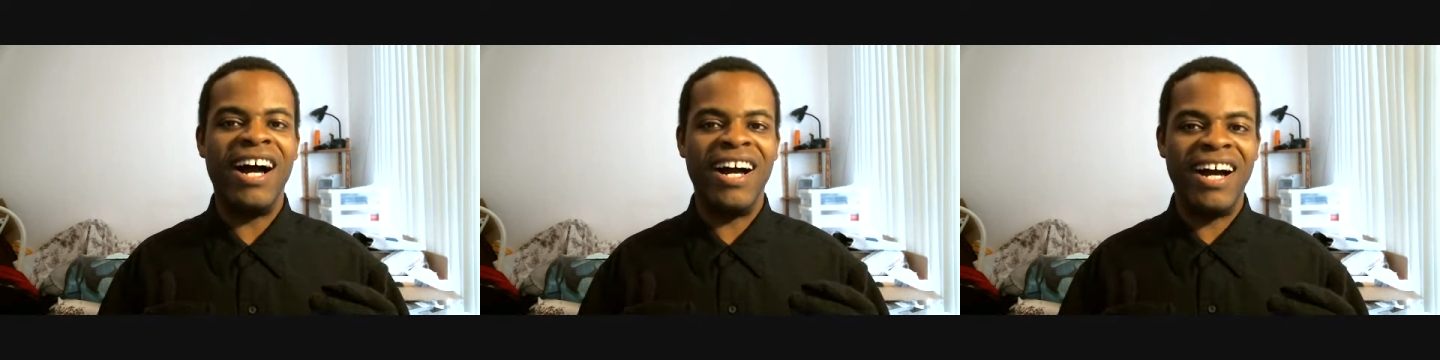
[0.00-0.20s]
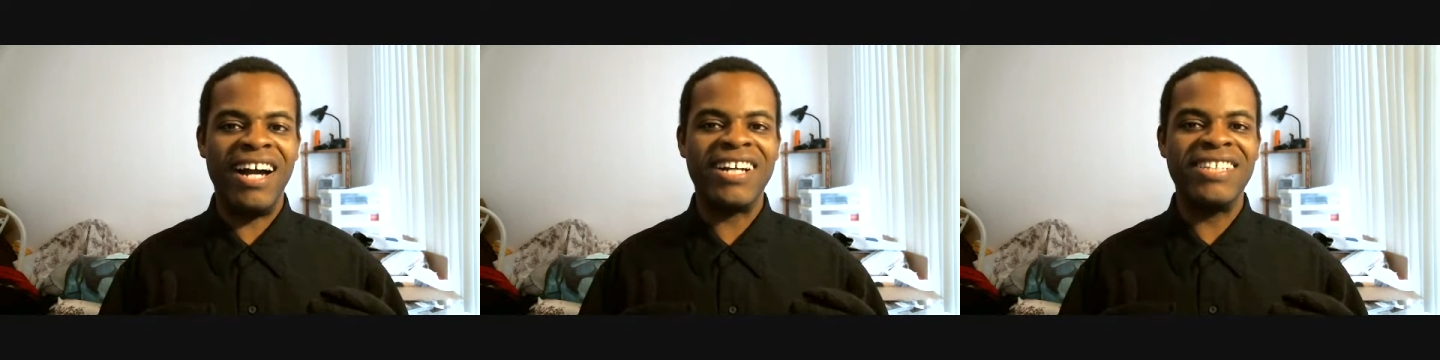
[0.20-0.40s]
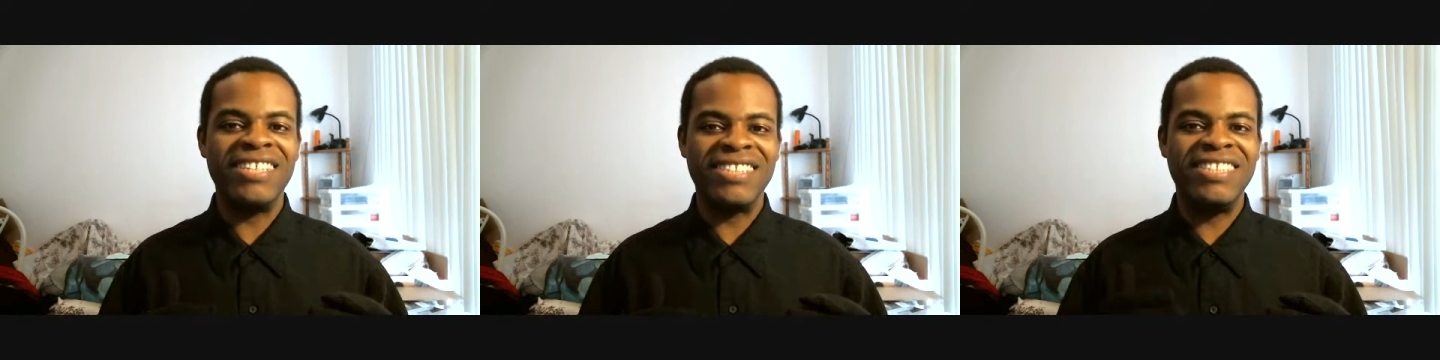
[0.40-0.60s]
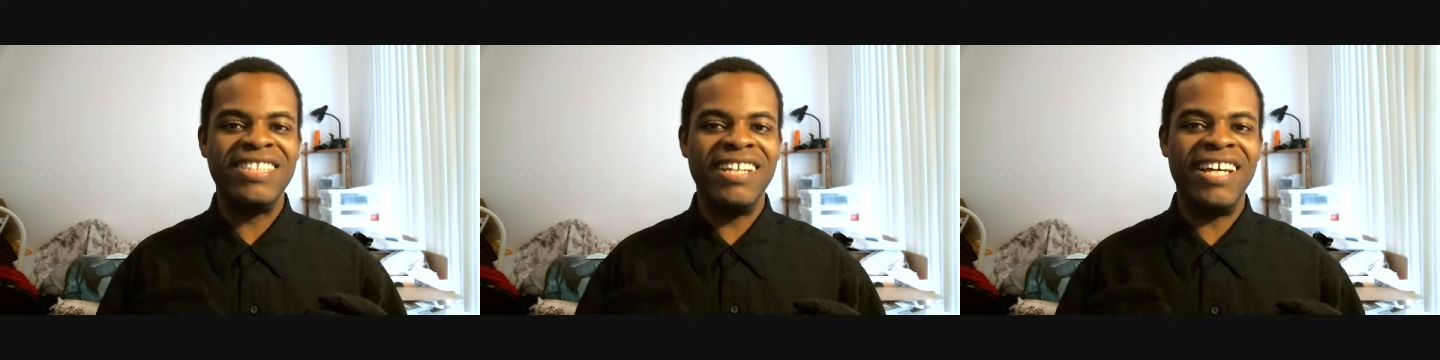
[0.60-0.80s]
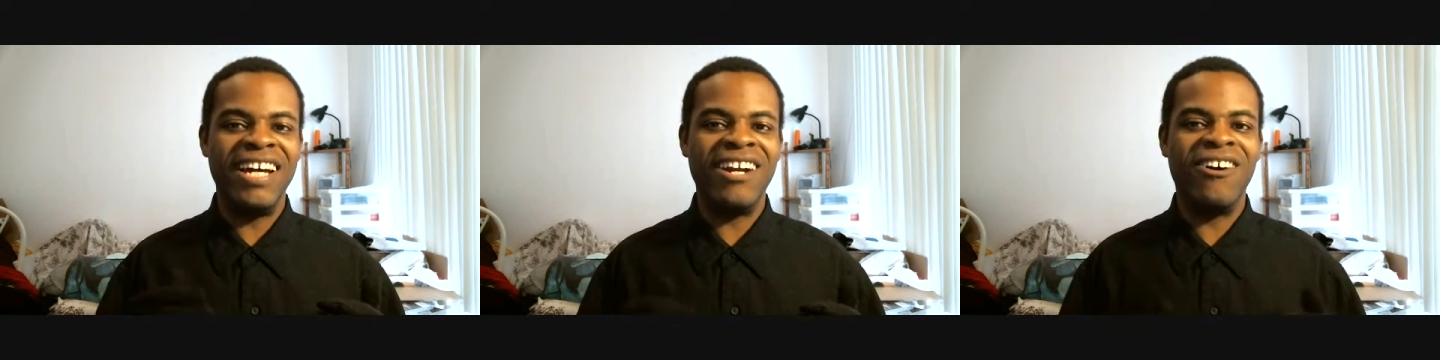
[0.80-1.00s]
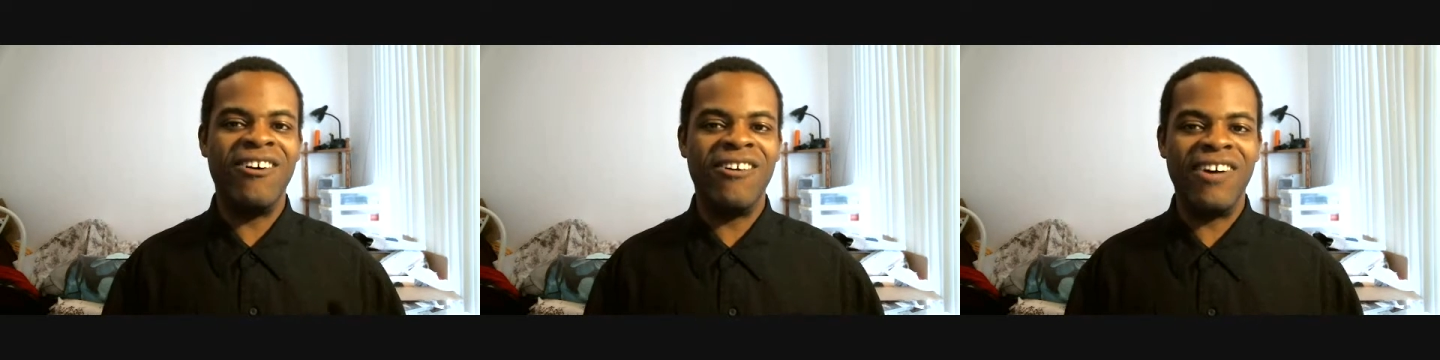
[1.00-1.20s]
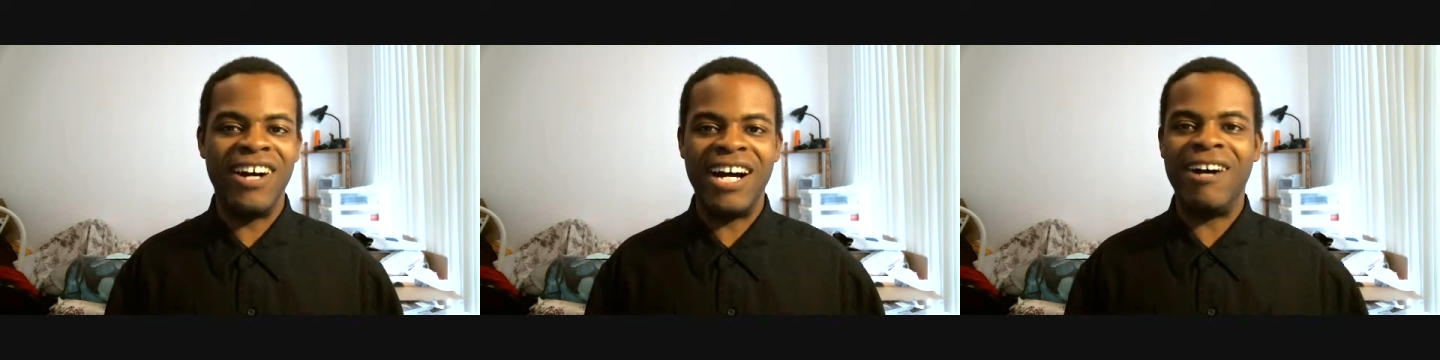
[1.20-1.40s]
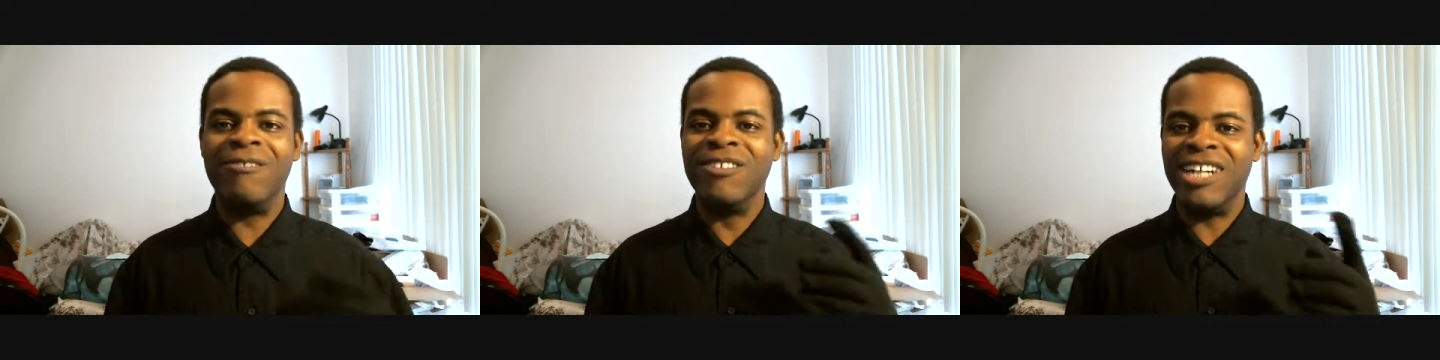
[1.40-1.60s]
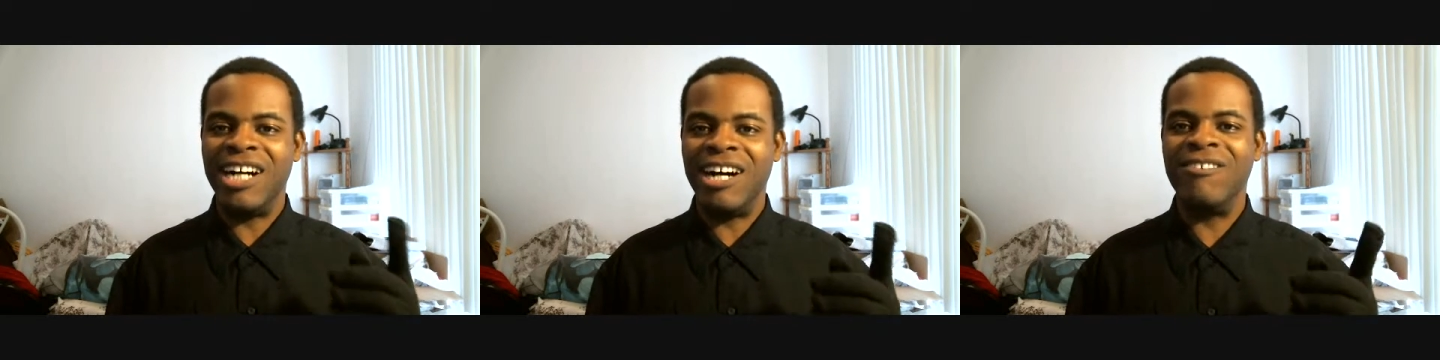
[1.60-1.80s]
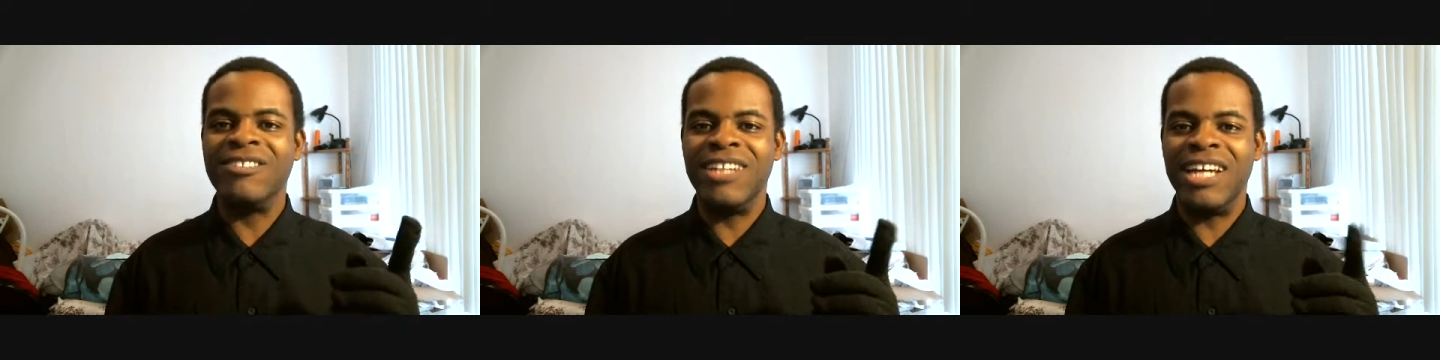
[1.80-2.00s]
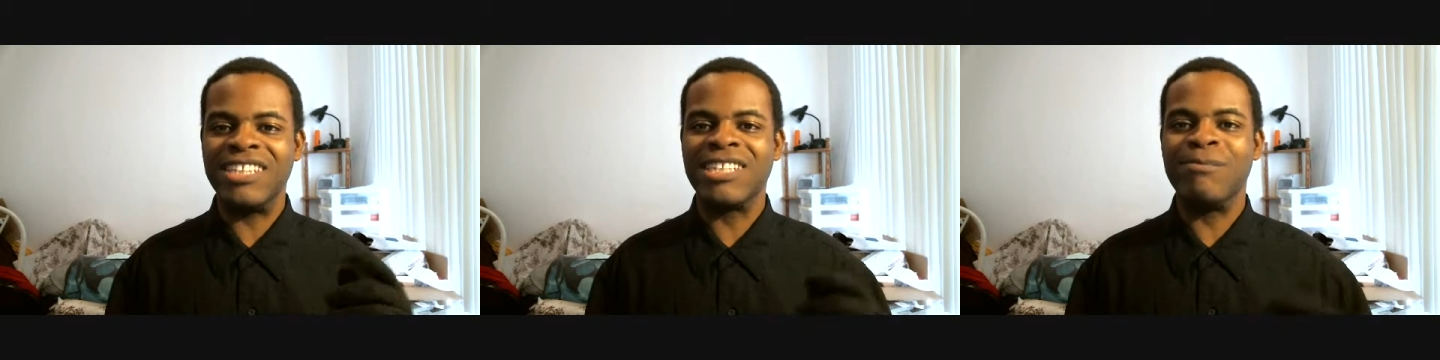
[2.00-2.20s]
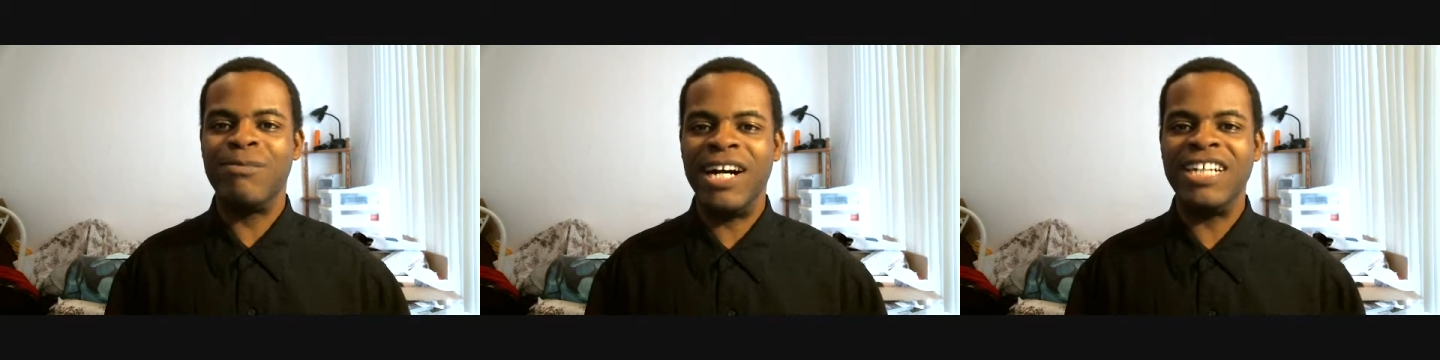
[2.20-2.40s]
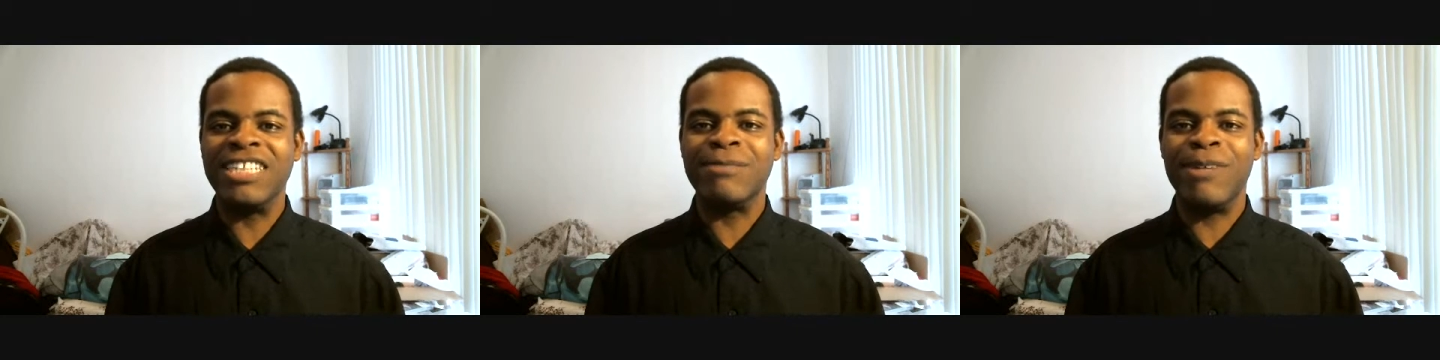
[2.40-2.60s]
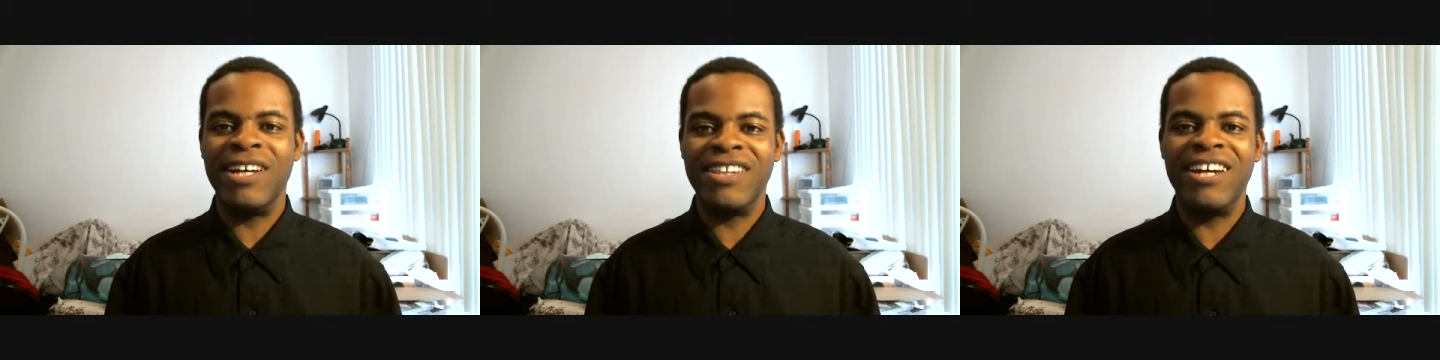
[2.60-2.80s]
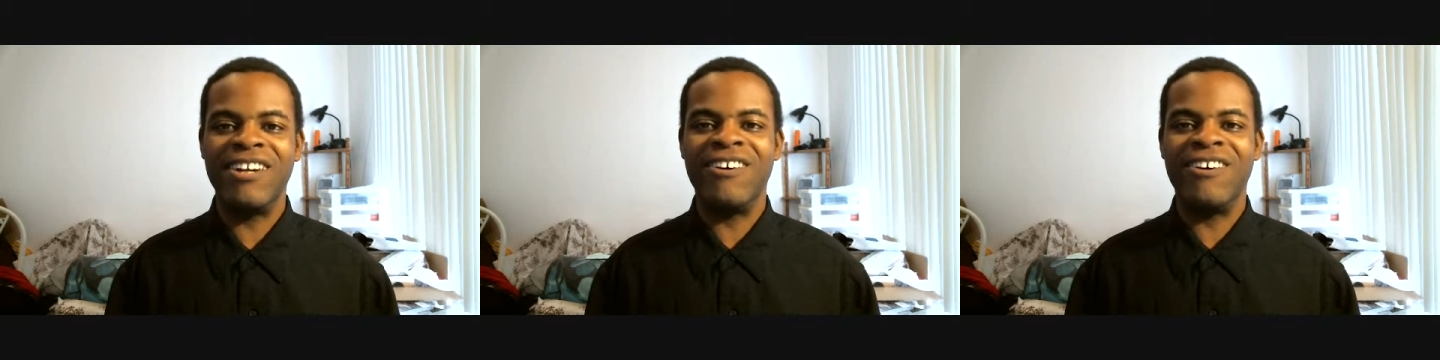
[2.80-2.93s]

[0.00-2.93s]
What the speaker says: I can see that, or I was not surprised about that,